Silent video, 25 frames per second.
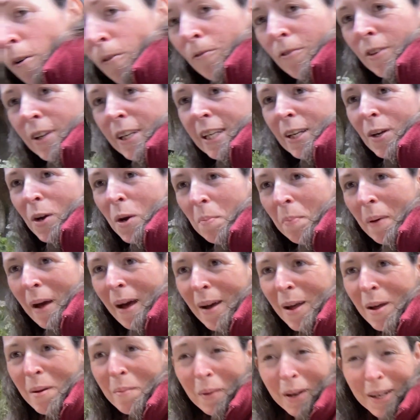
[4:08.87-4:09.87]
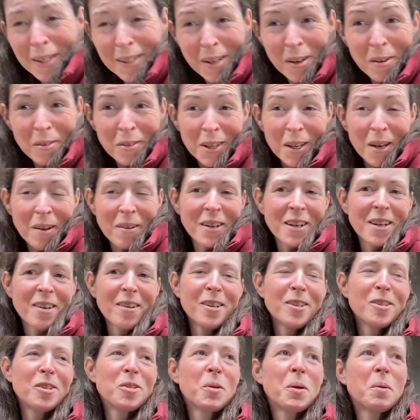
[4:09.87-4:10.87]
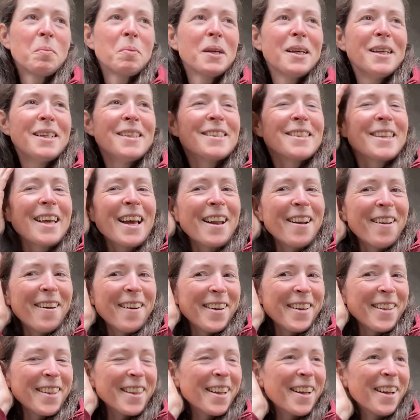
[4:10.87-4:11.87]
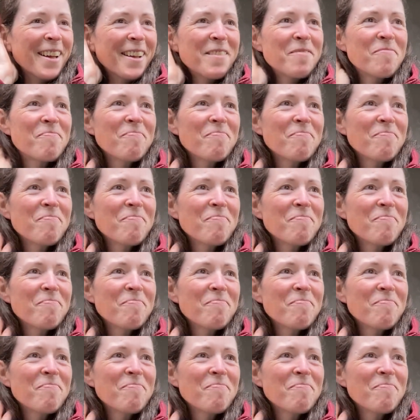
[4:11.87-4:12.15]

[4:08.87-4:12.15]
video about it, but I don't think I'm going to grow sweet peas again either.